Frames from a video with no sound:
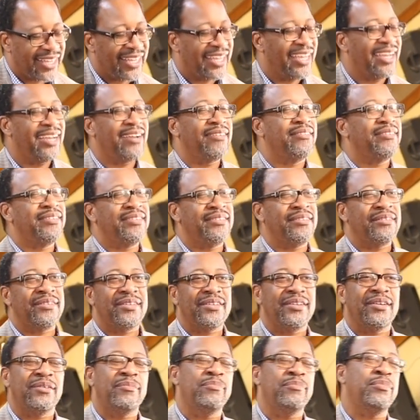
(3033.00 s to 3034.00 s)
here in
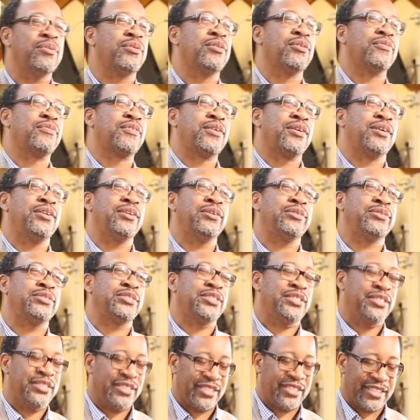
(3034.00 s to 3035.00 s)
the book of
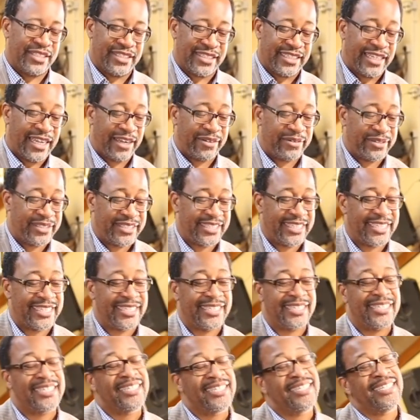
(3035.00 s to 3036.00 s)
Colossians and
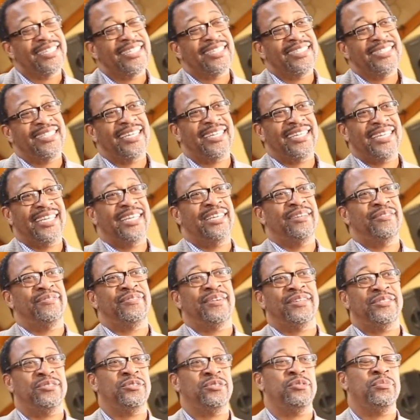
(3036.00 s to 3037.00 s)
guaranteed that
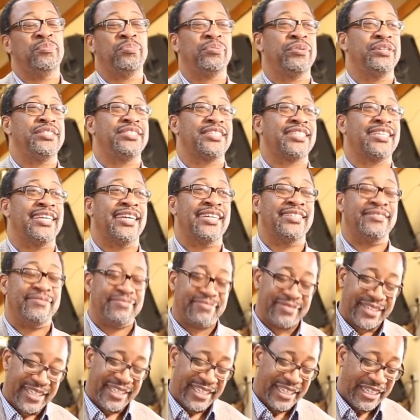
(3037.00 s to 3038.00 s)
if I do preach
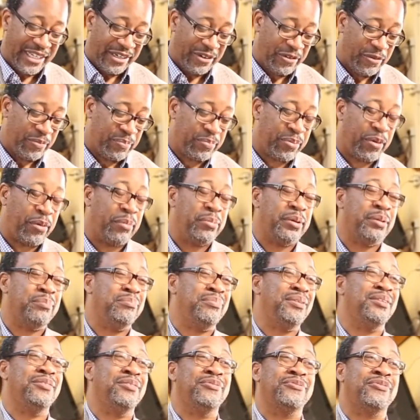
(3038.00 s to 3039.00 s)
again, it will probably
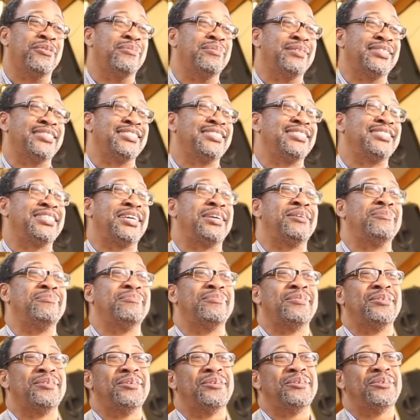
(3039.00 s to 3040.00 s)
be from the
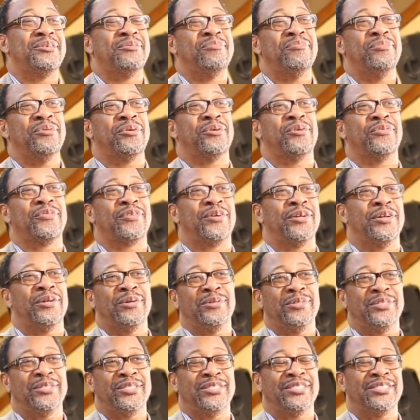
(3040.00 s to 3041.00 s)
same book of
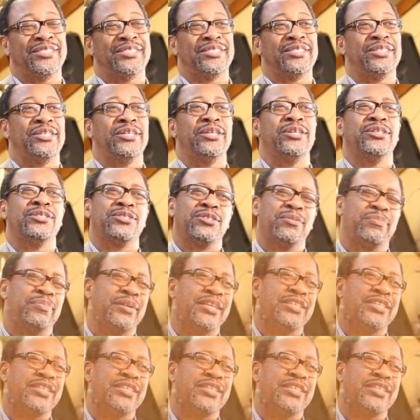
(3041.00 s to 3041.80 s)
Colossians. So